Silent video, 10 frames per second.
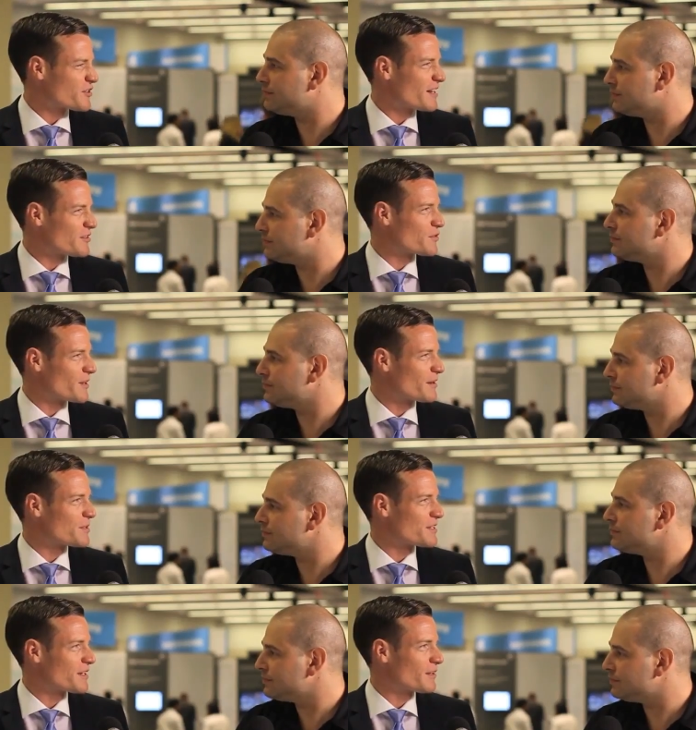Speaker 1: mm-hmm. industry in
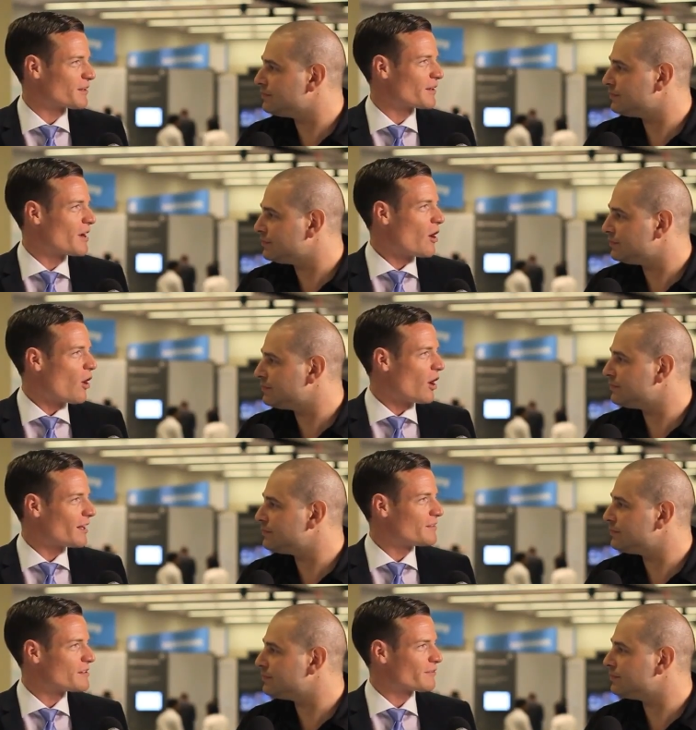particular,
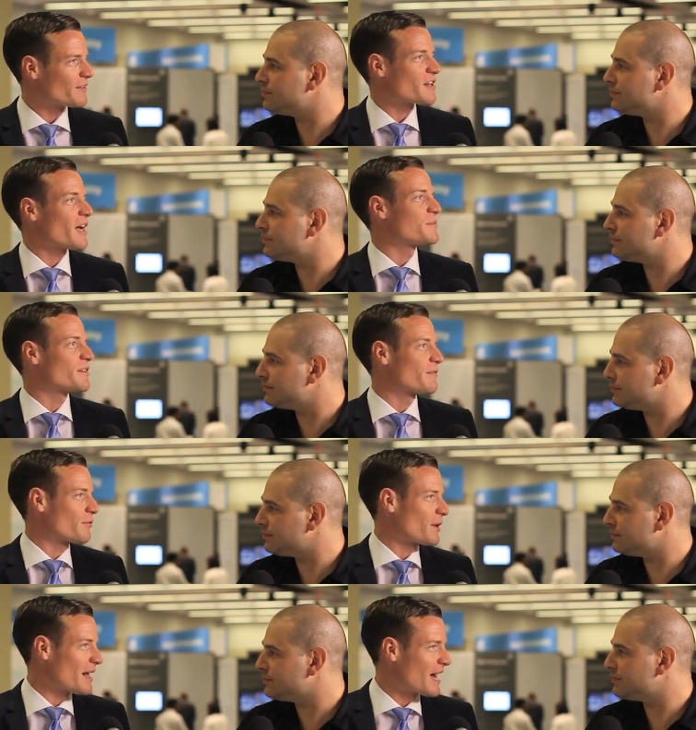on different types of
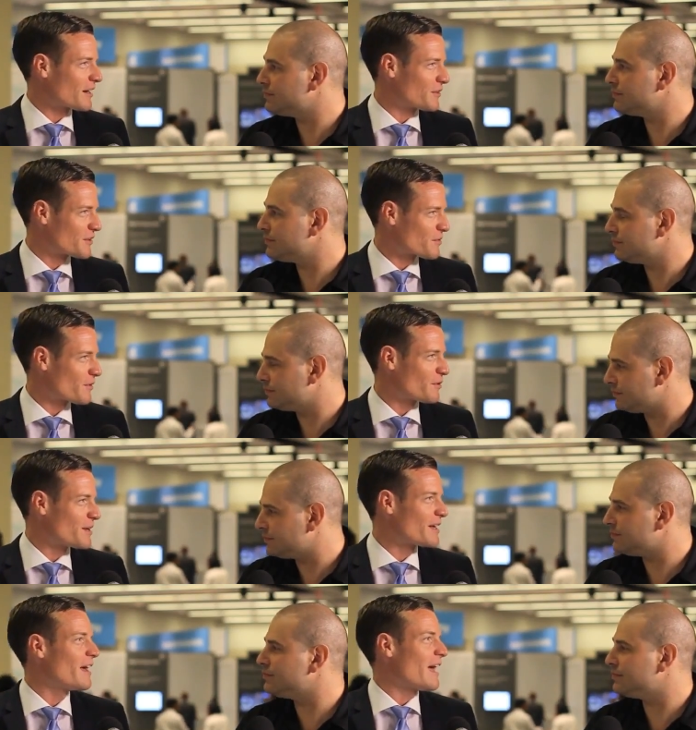threat actors, whether it
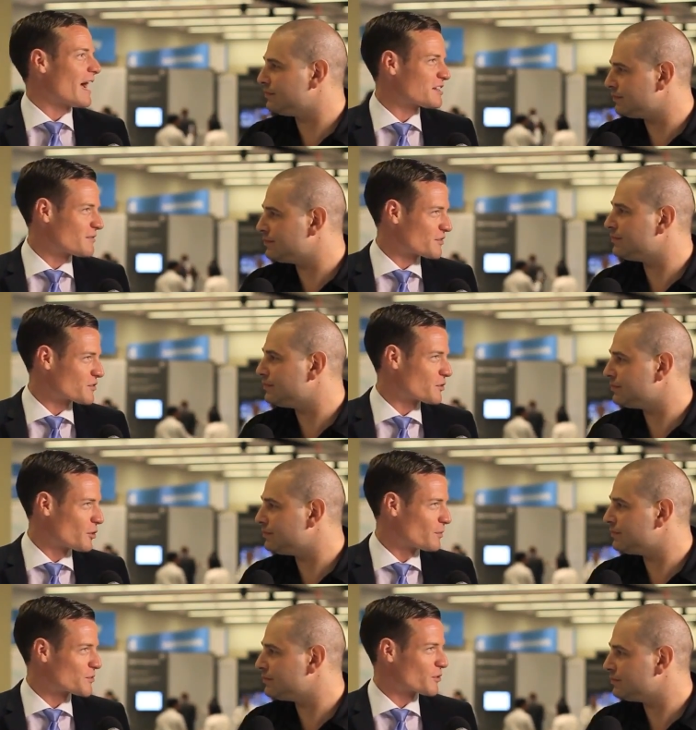be mm-hmm. activist
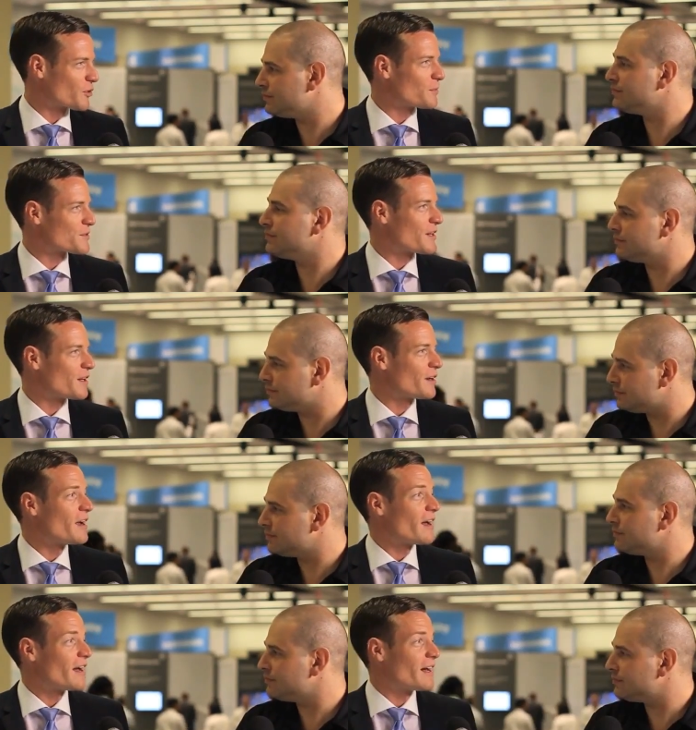groups or groups that are
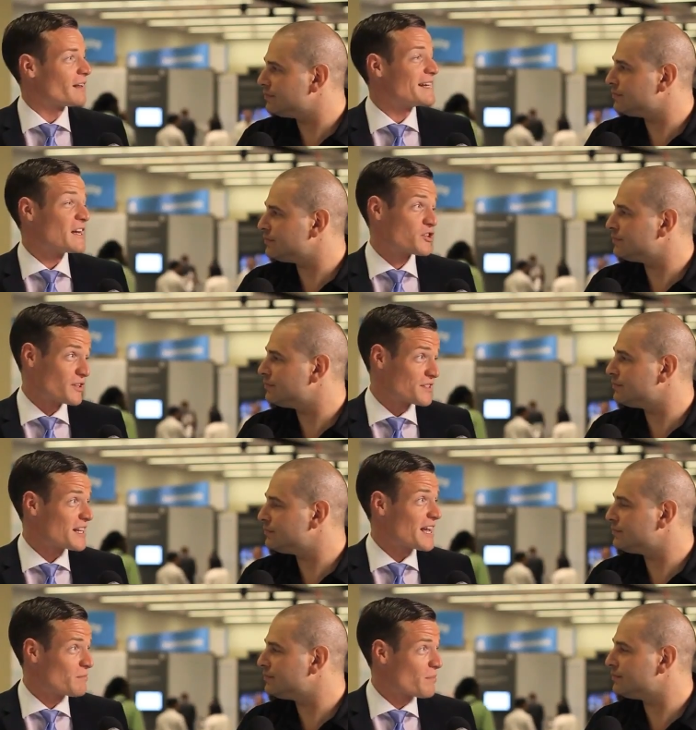uh, nation
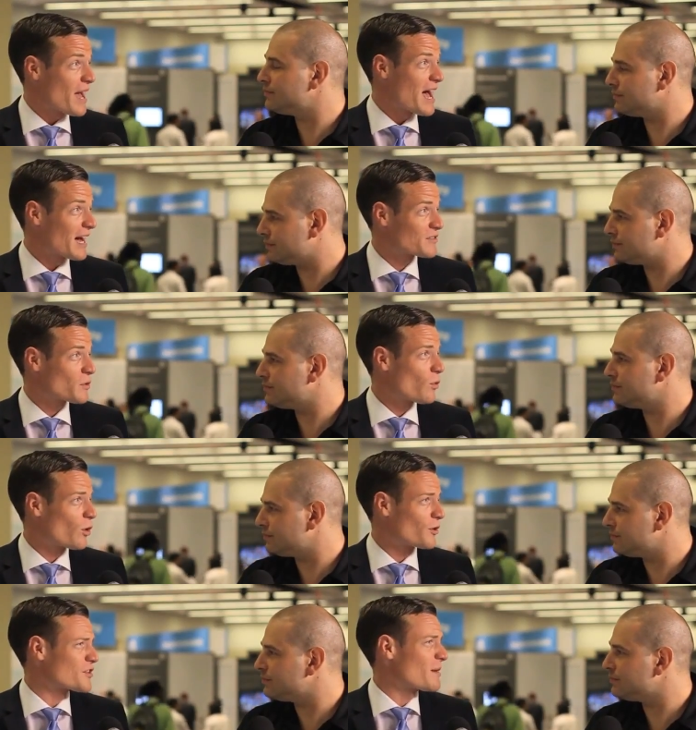state backed
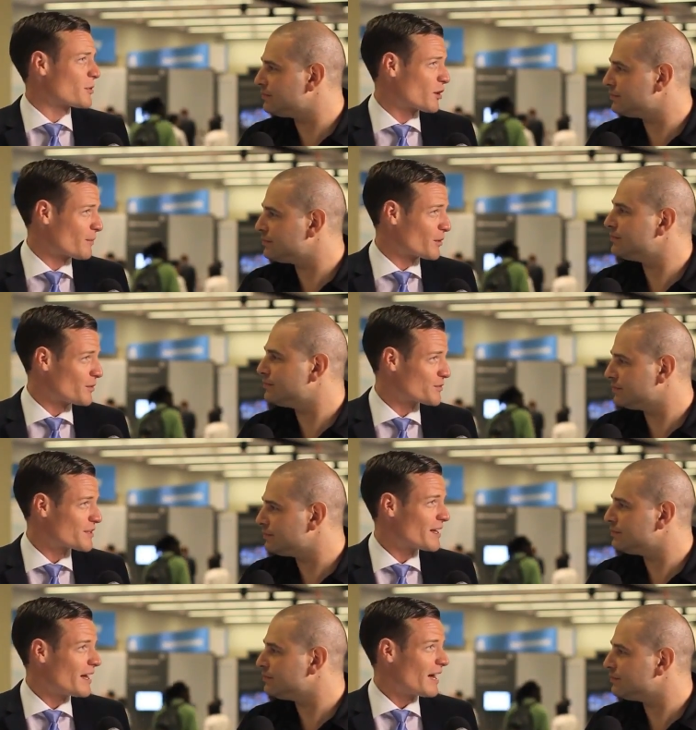or mm-hmm. cyber criminals.
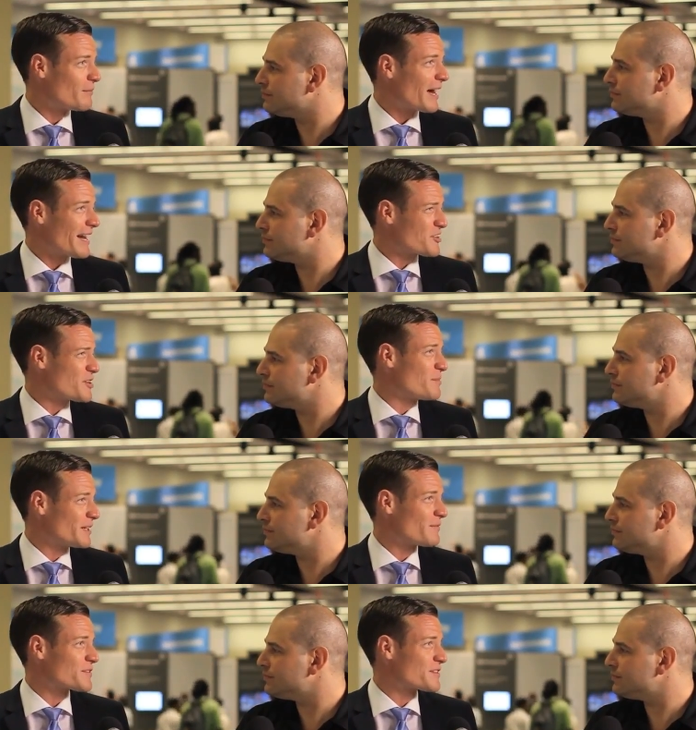Um, I actually
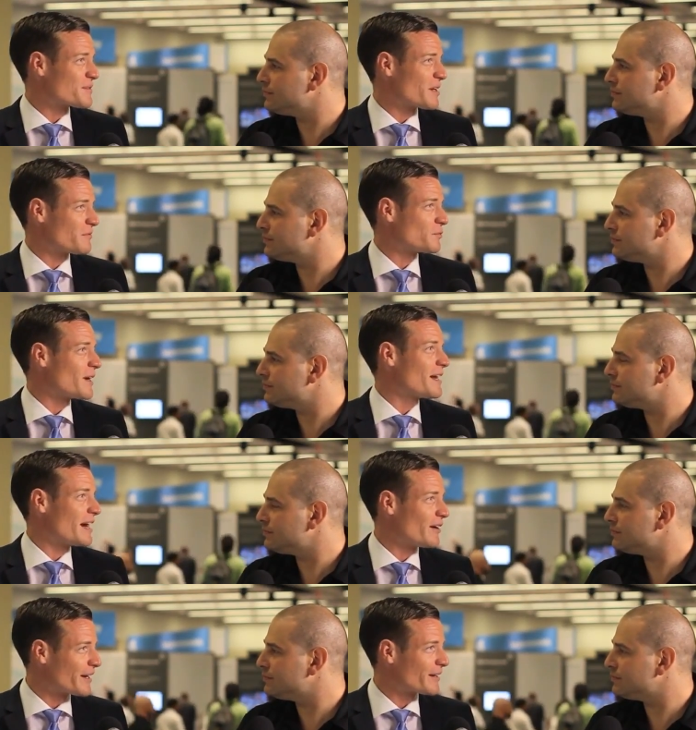believe this is a bit of a red
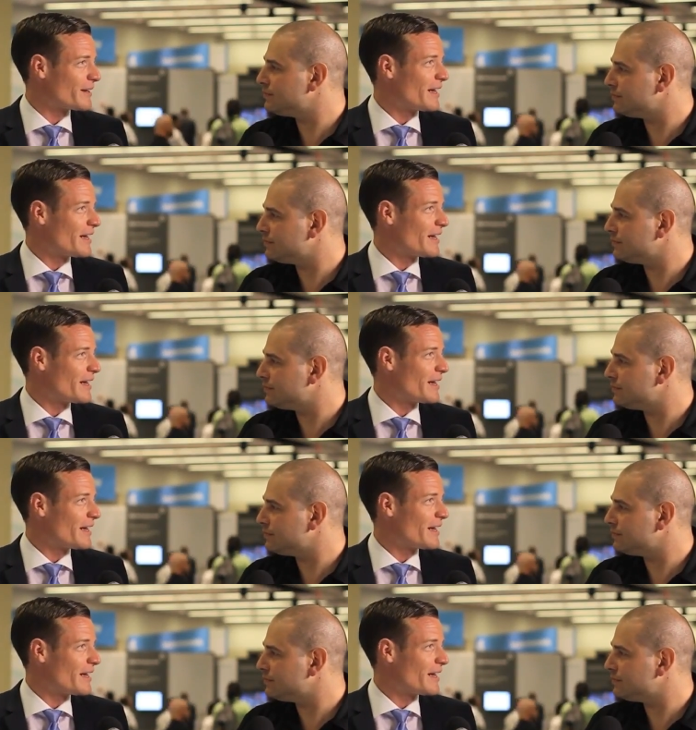herring.